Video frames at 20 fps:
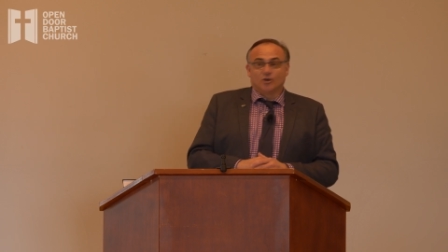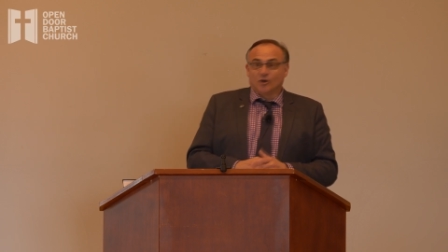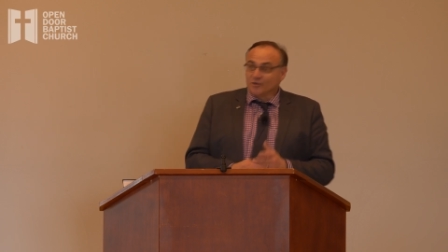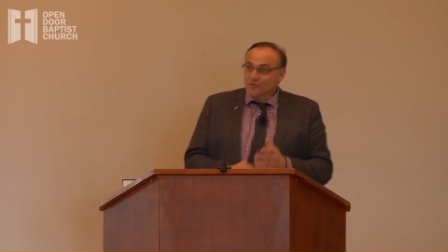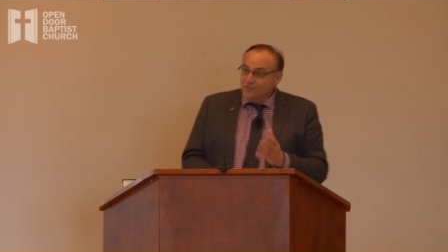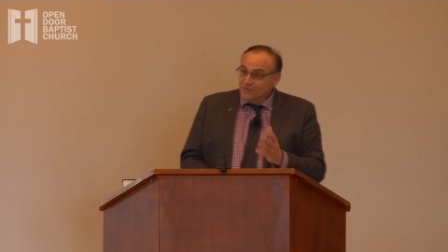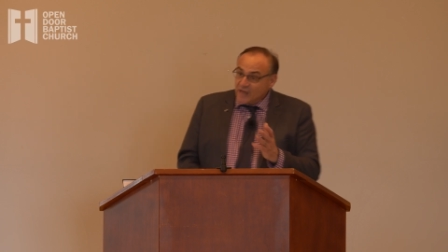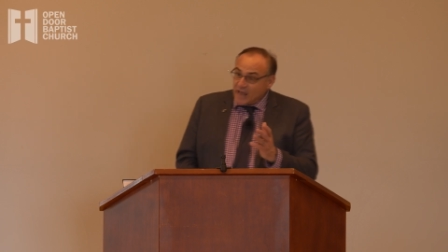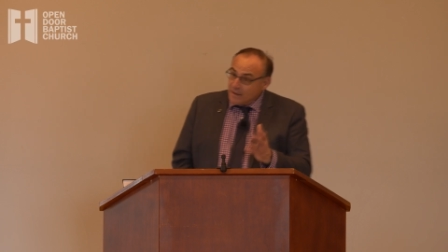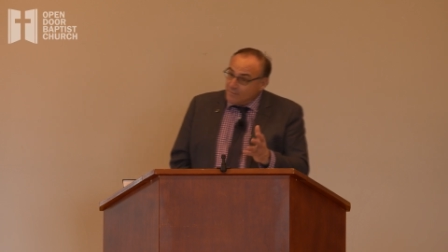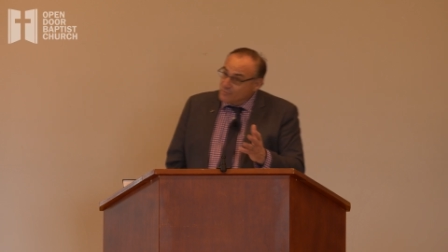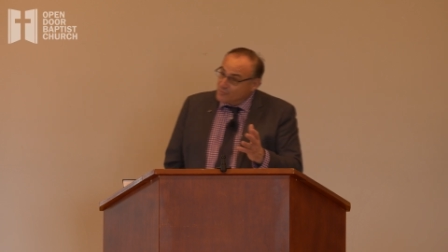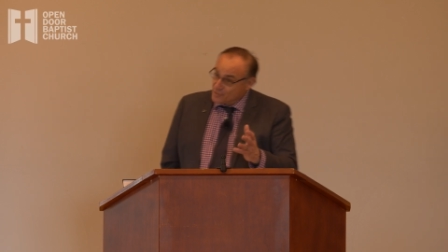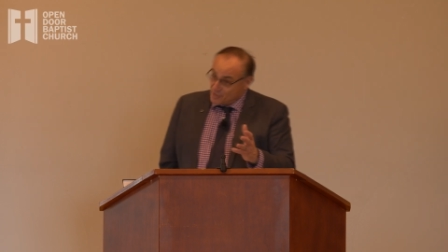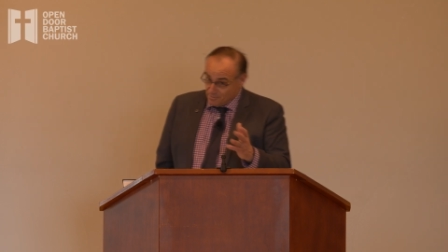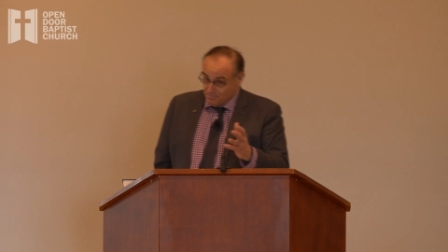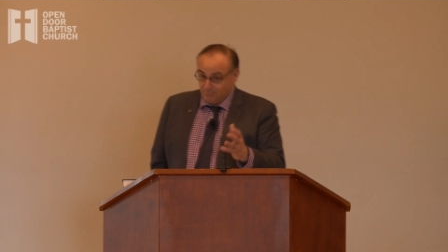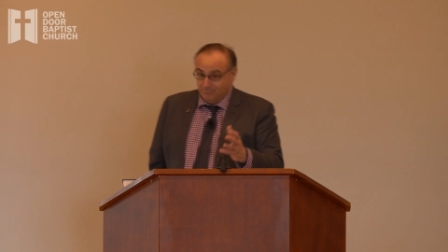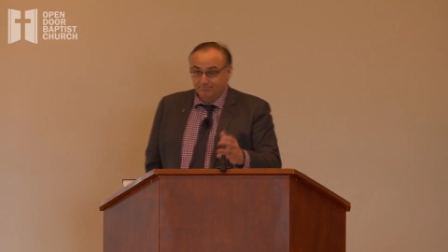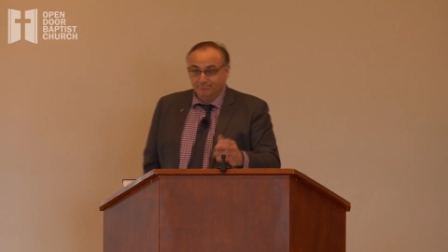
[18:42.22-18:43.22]
God saves
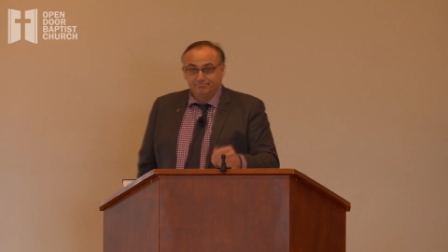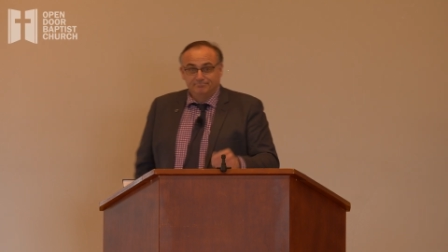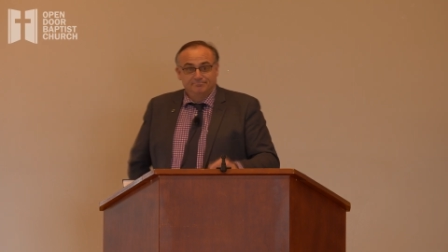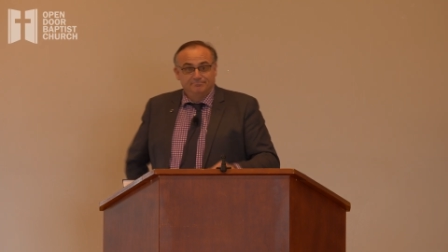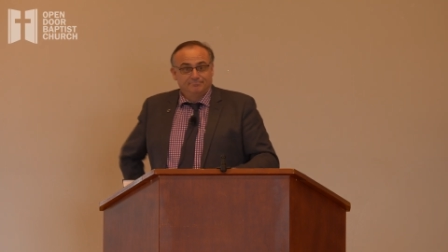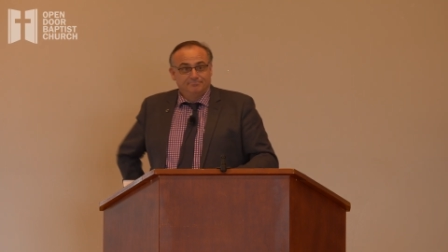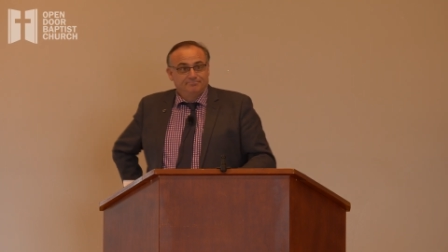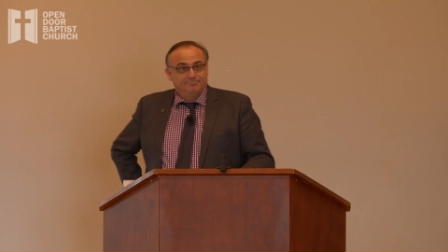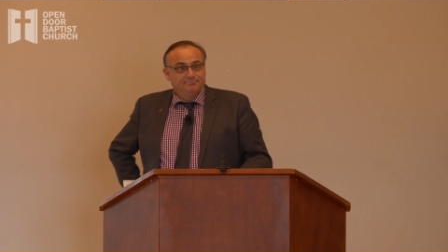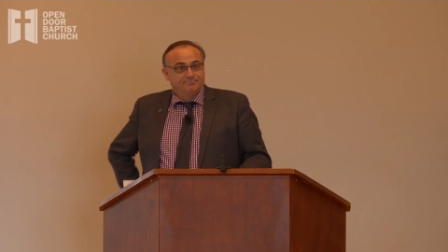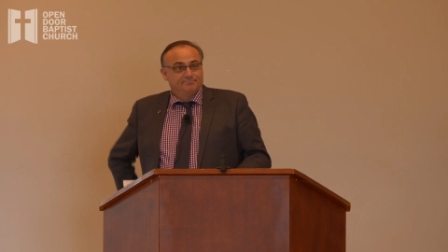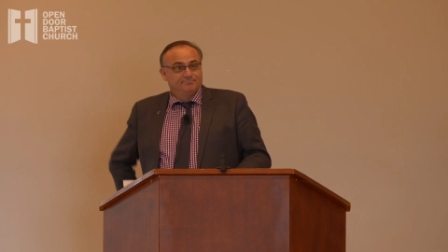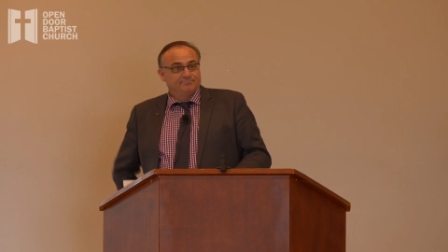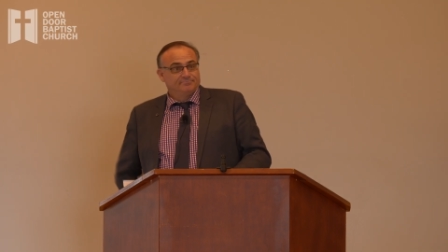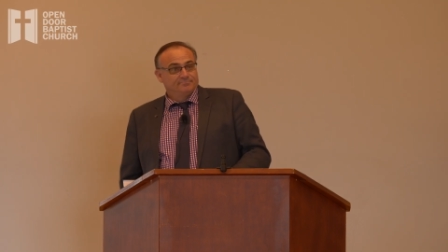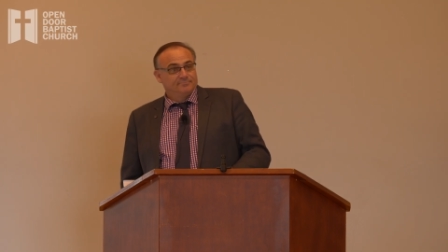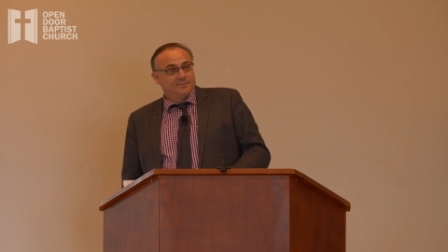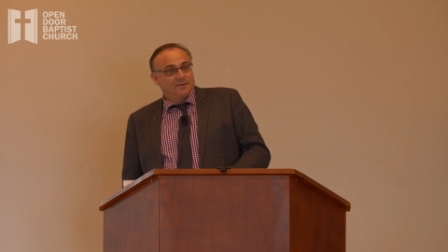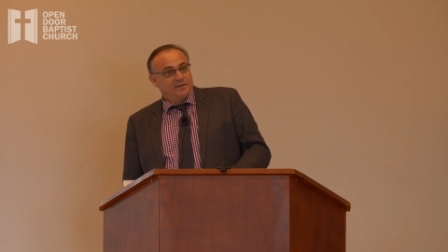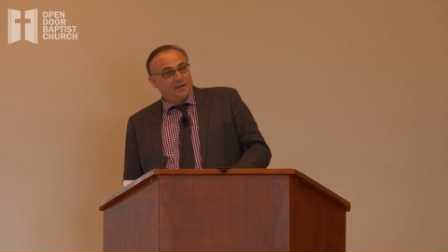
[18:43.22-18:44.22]
them.
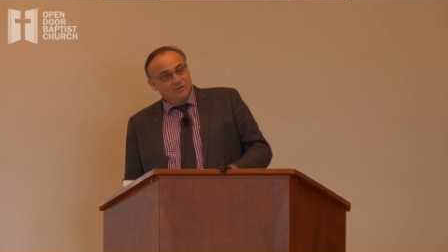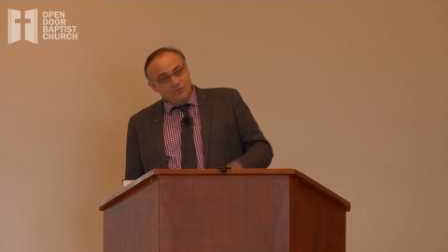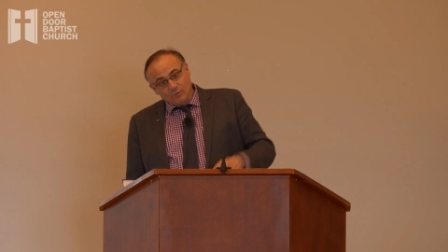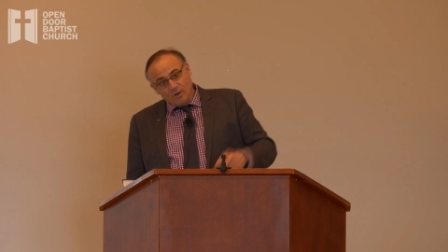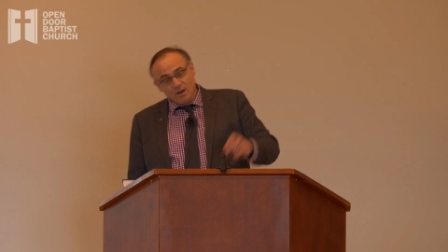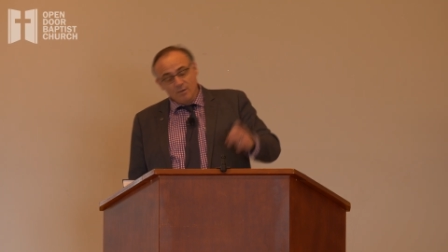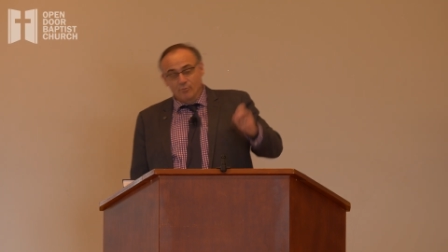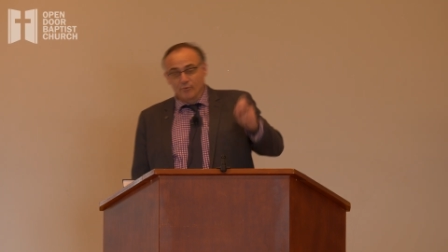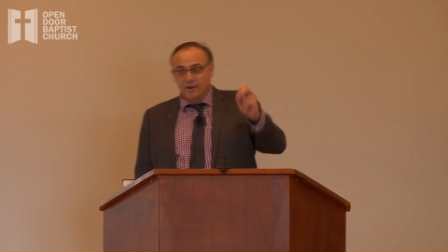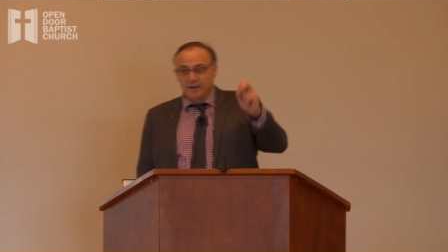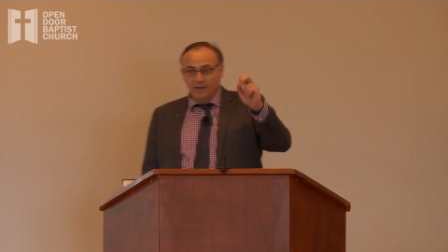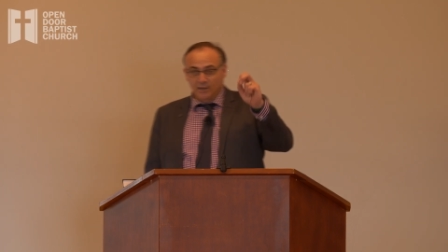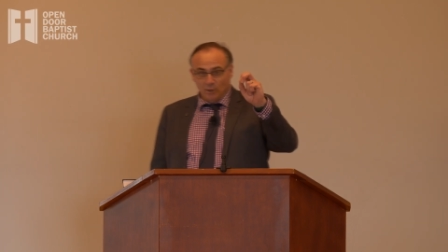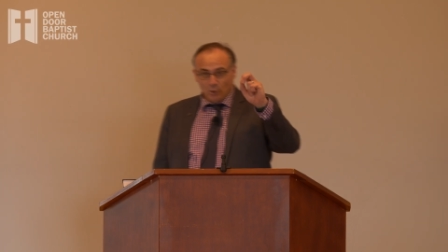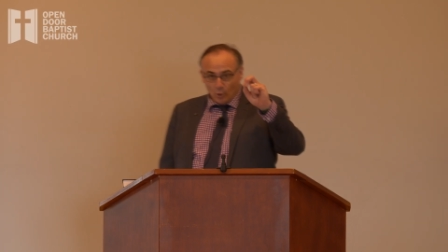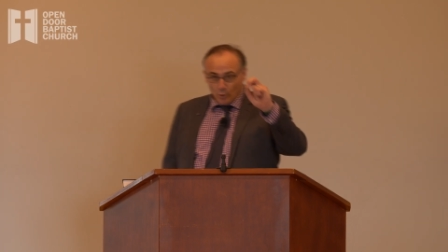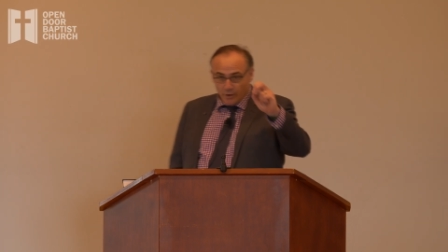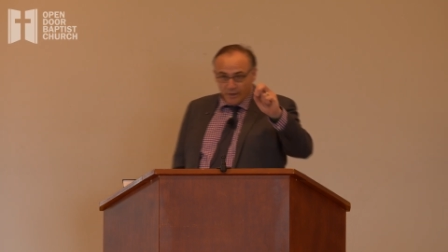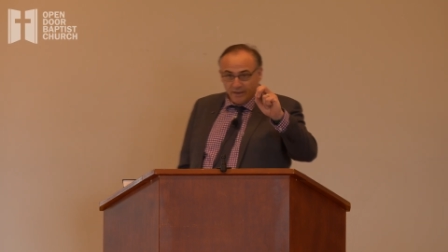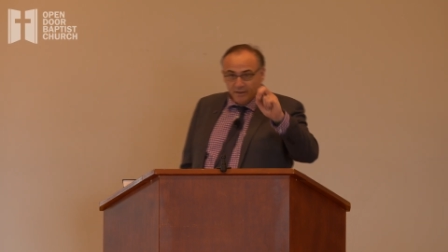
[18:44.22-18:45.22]
And that's why I bring
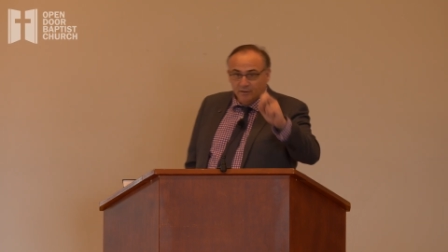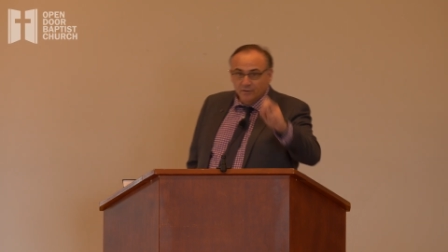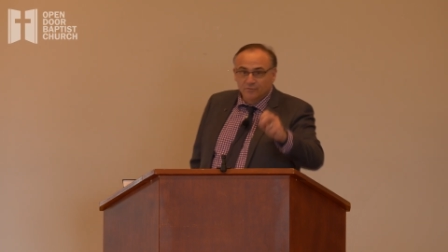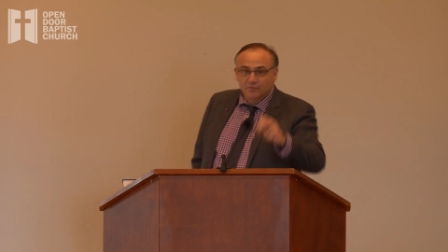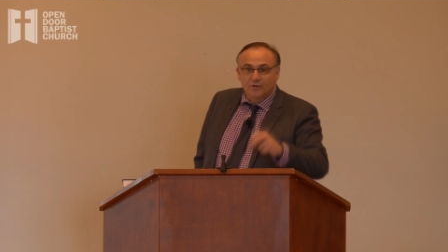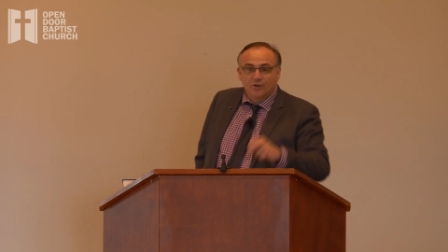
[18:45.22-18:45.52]
glory